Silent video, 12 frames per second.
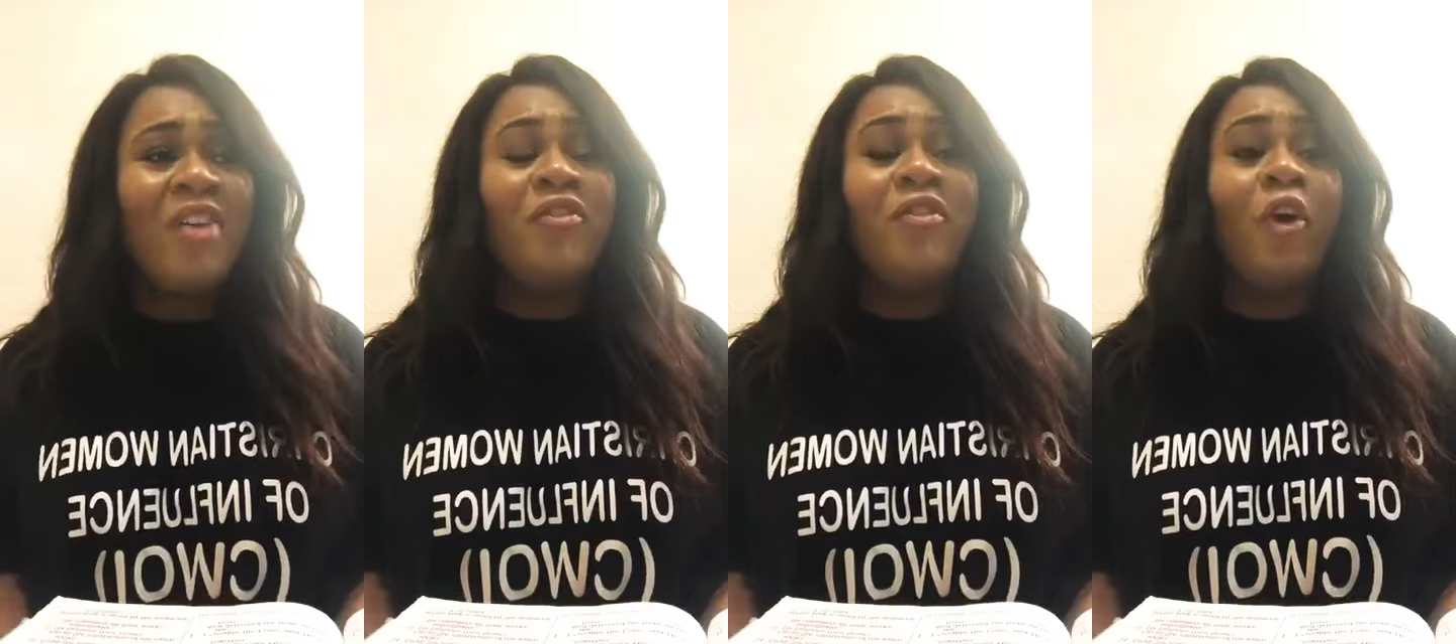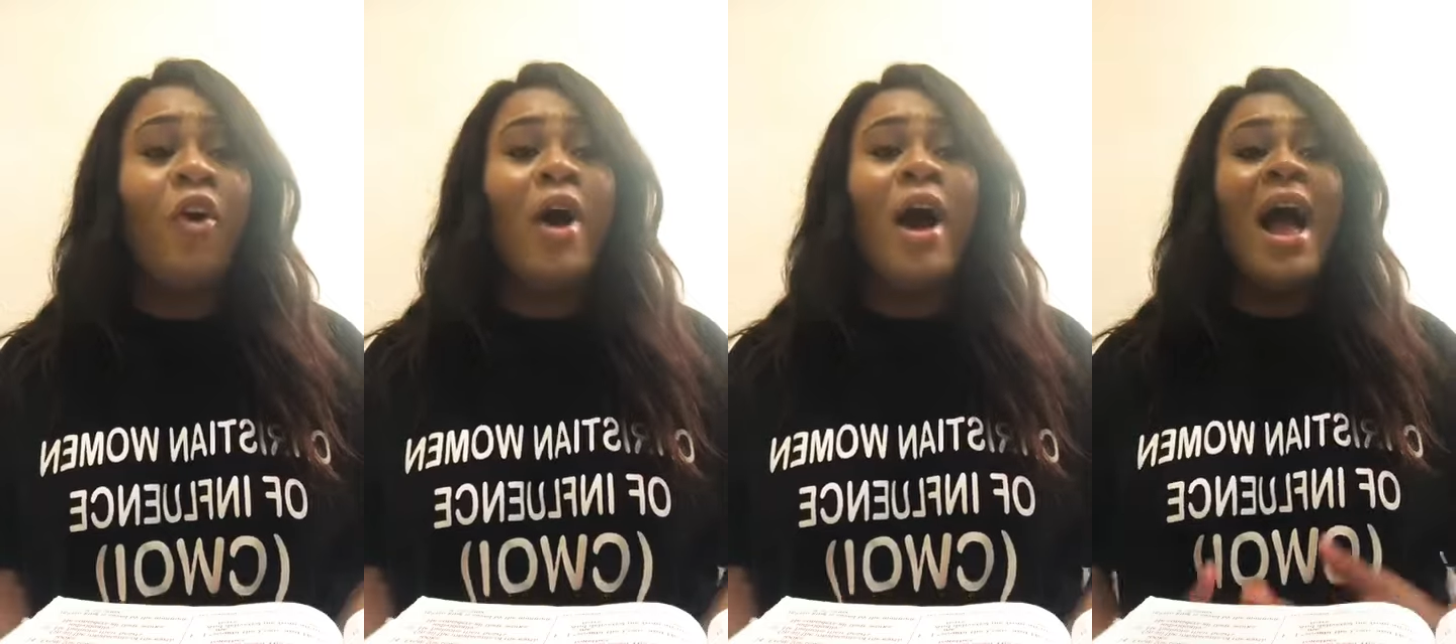
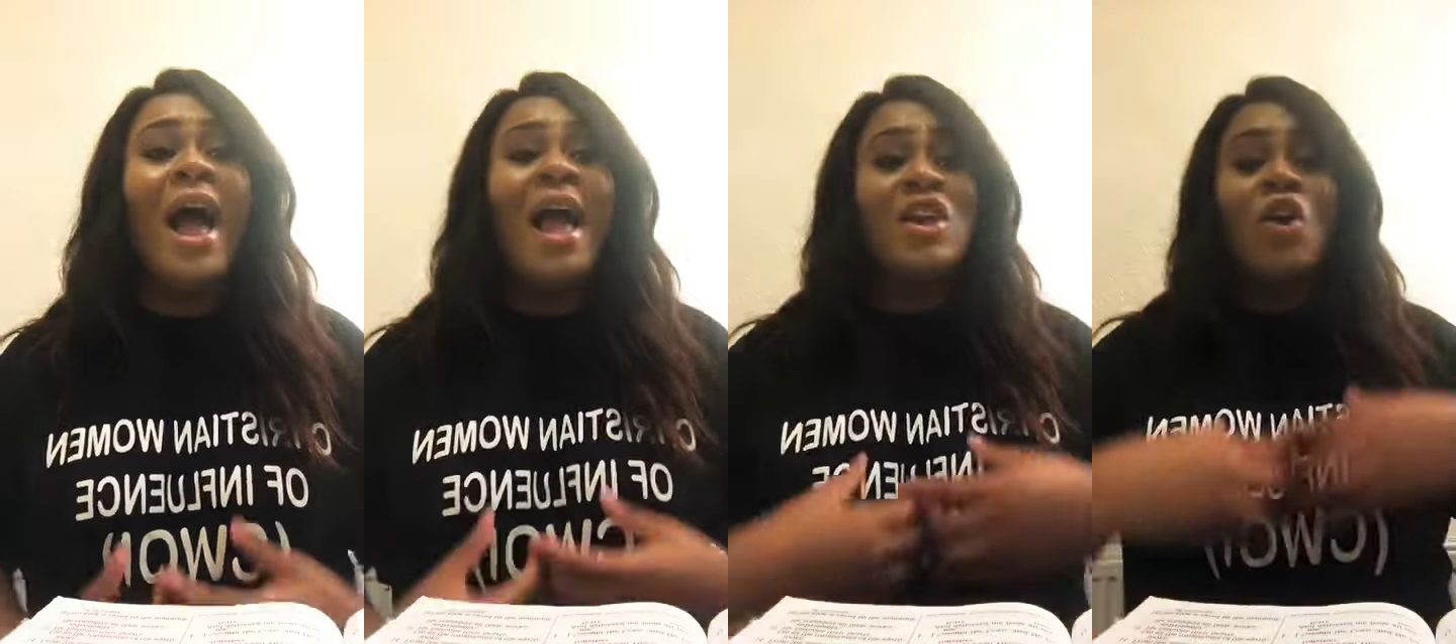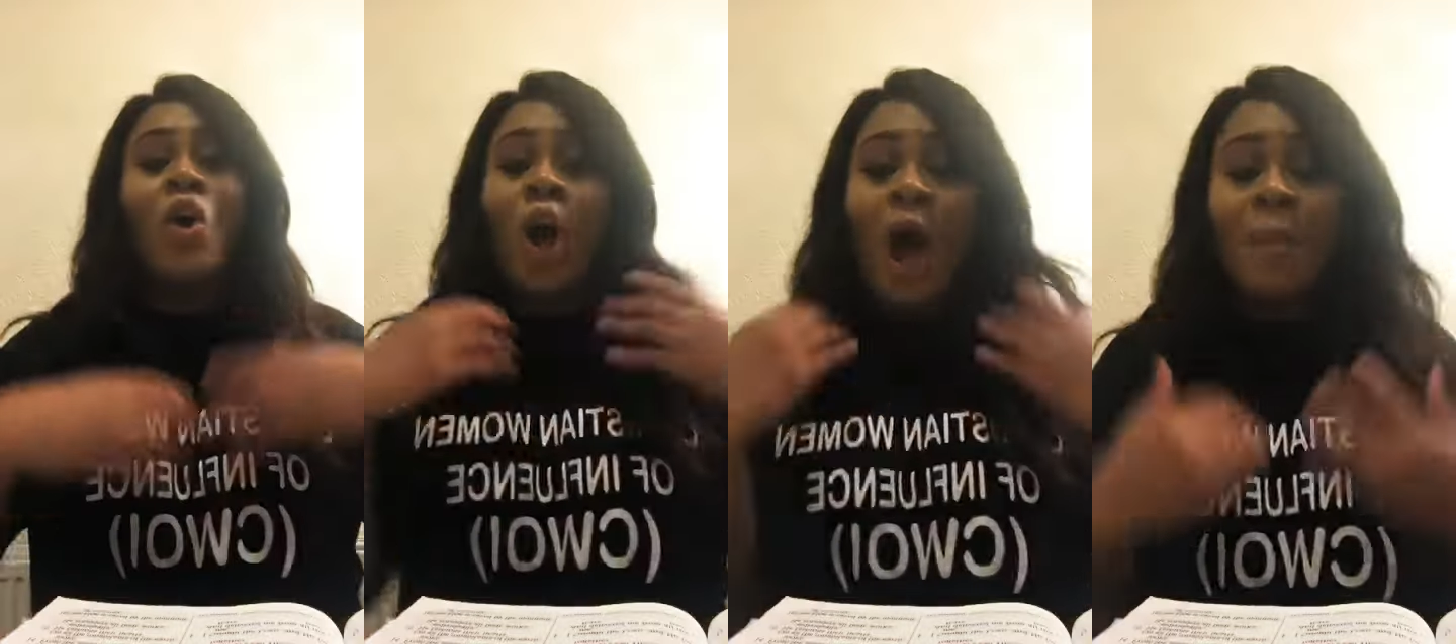for you
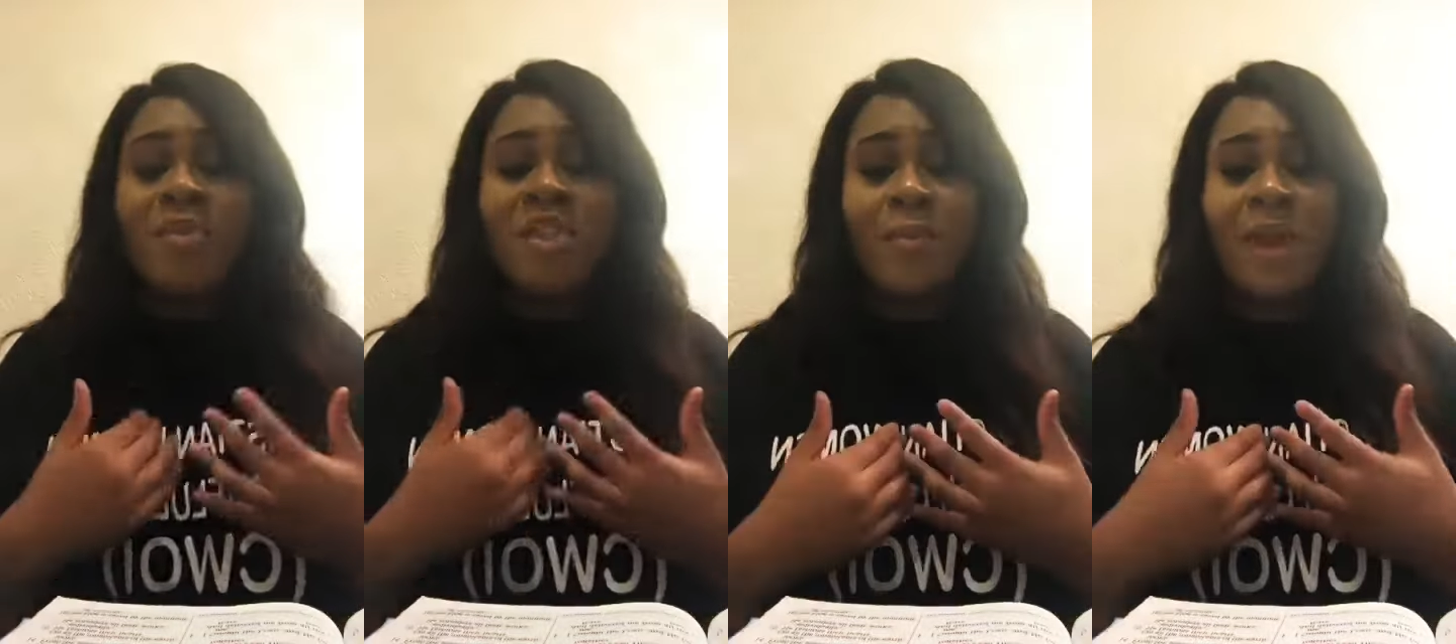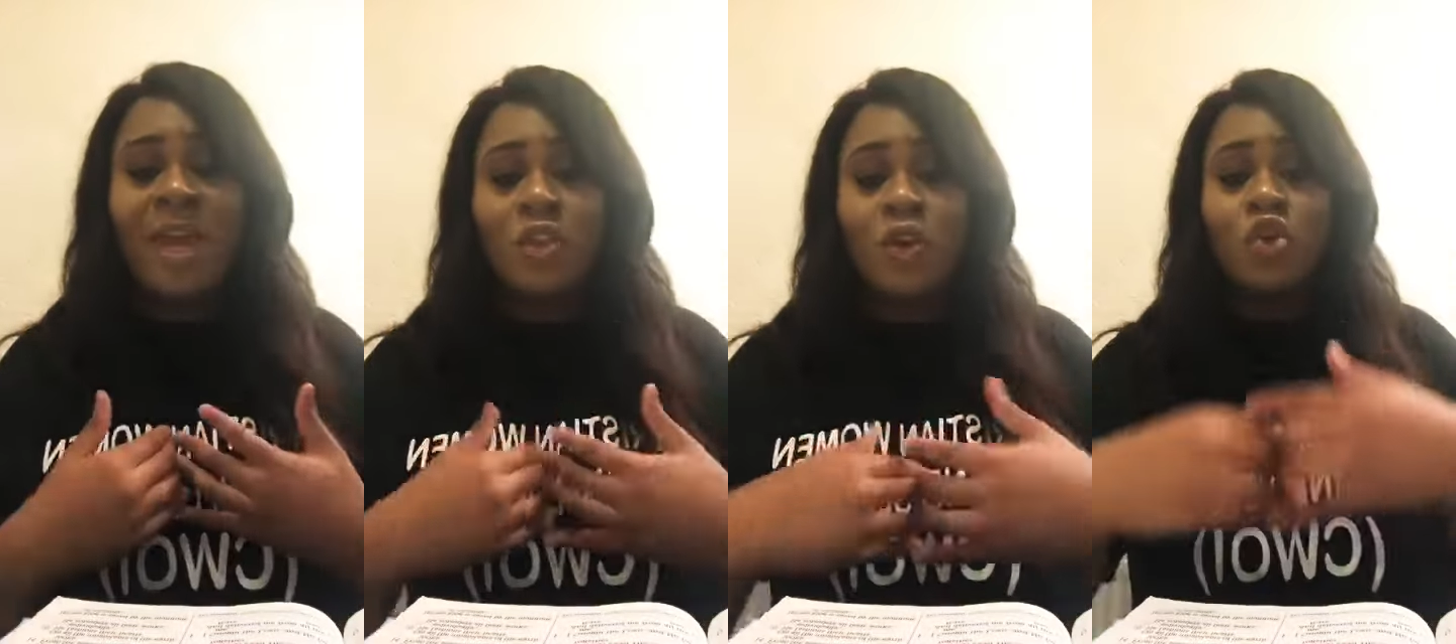know come to
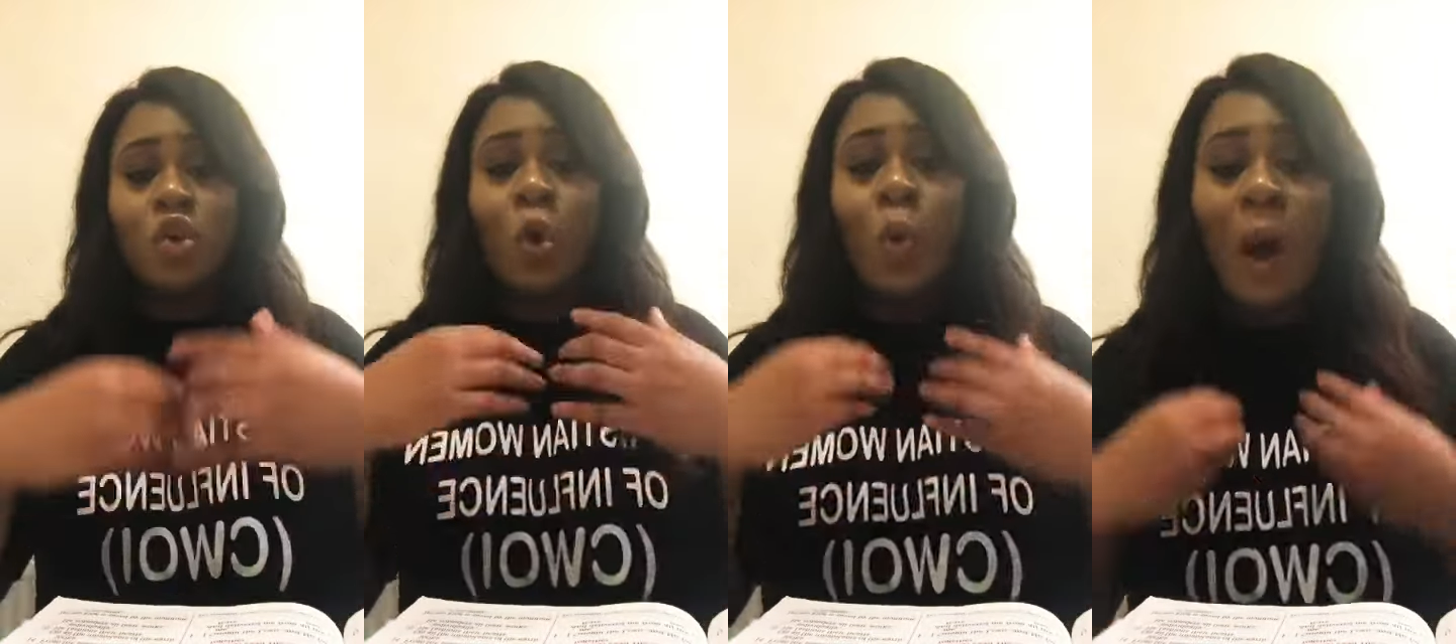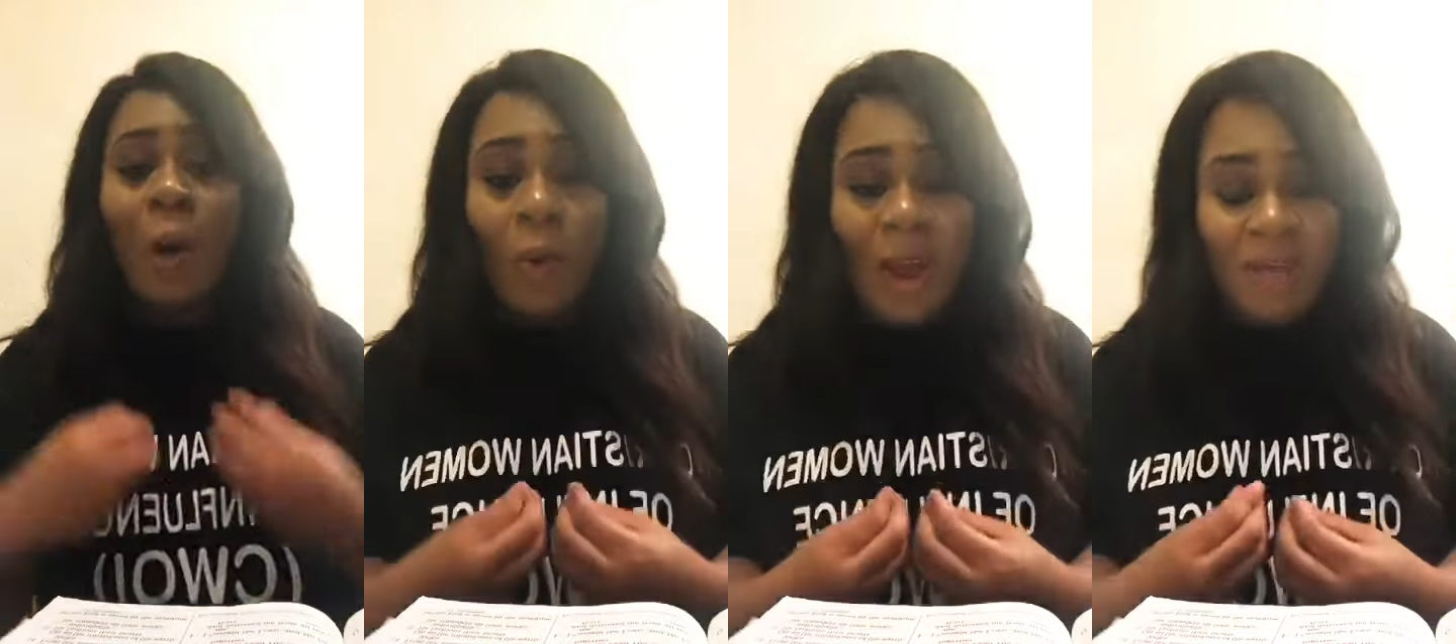me those who
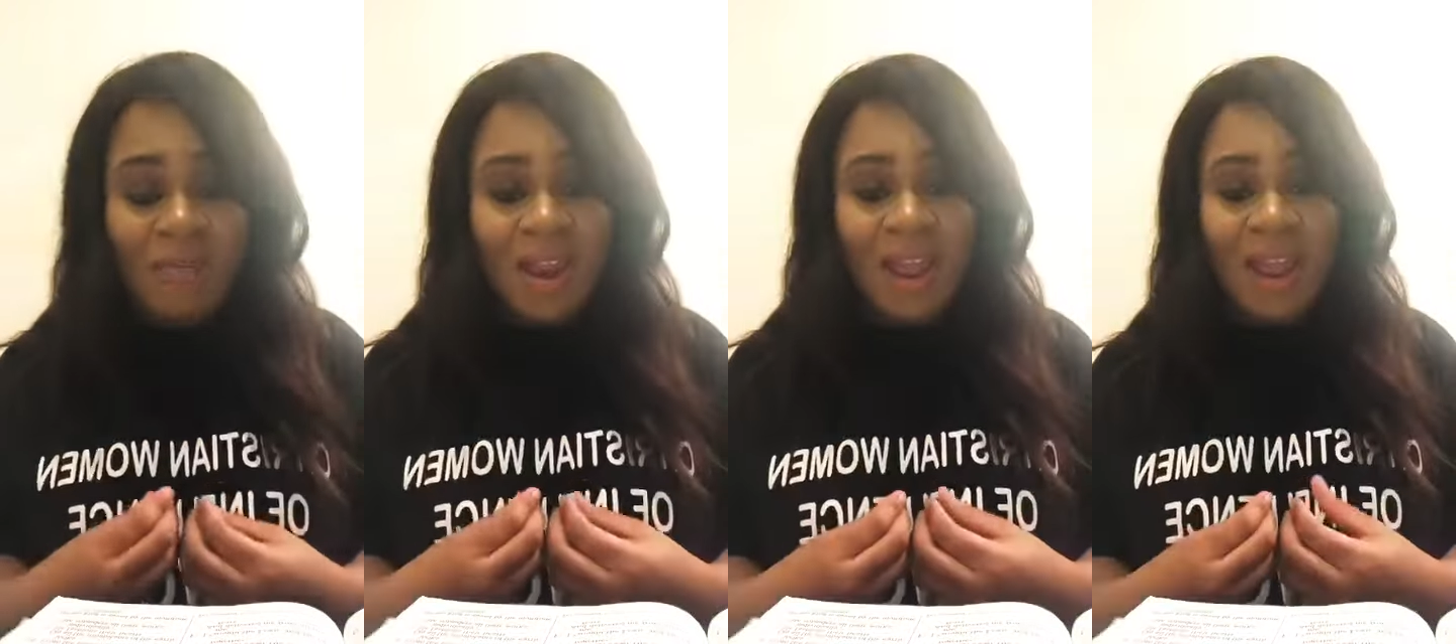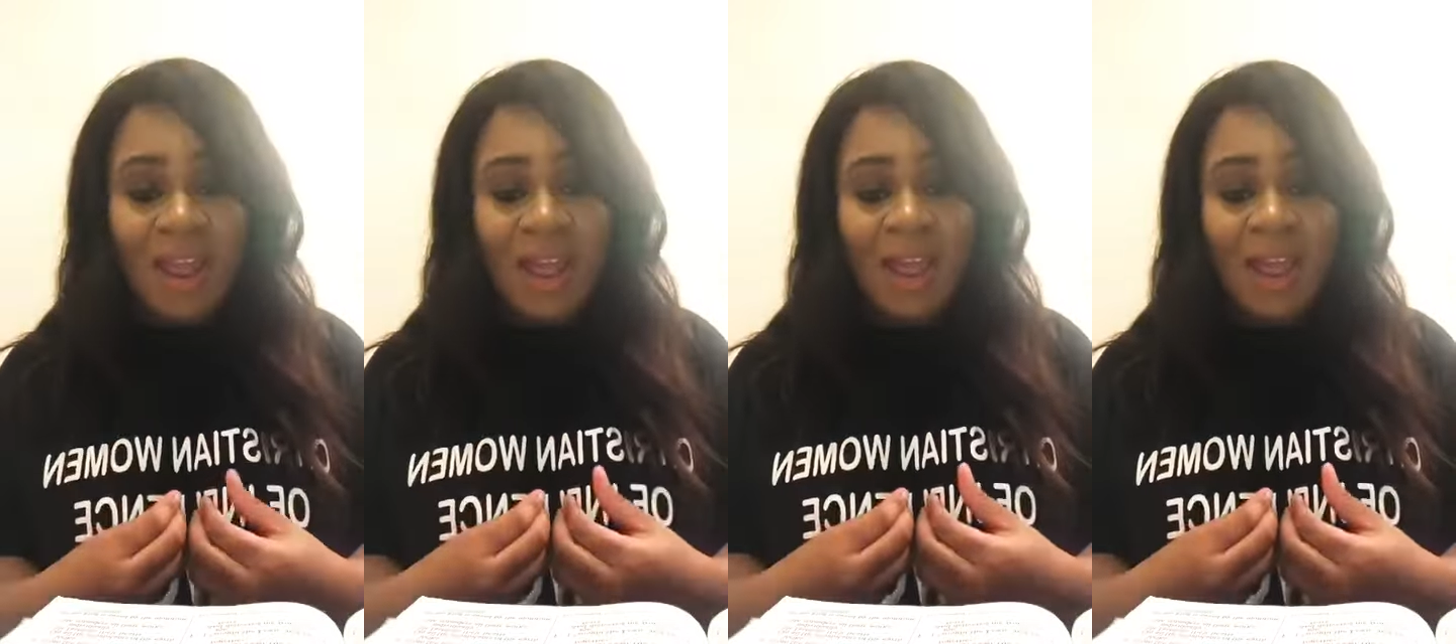are weary